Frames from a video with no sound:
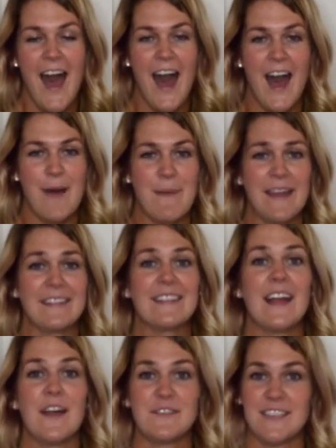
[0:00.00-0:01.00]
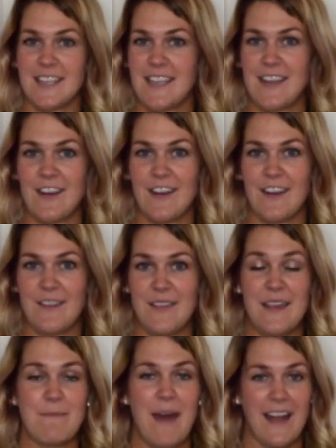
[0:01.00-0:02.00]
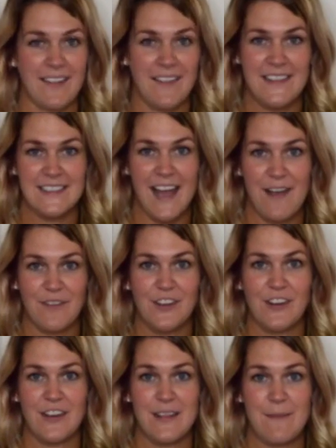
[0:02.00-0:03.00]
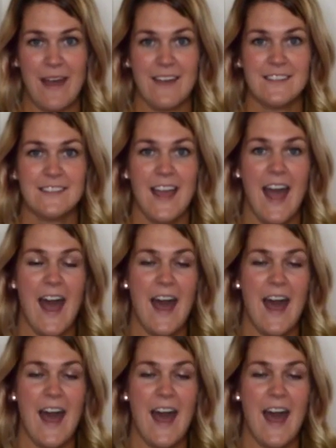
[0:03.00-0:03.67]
I'd love to hear the impact that these have on your emails.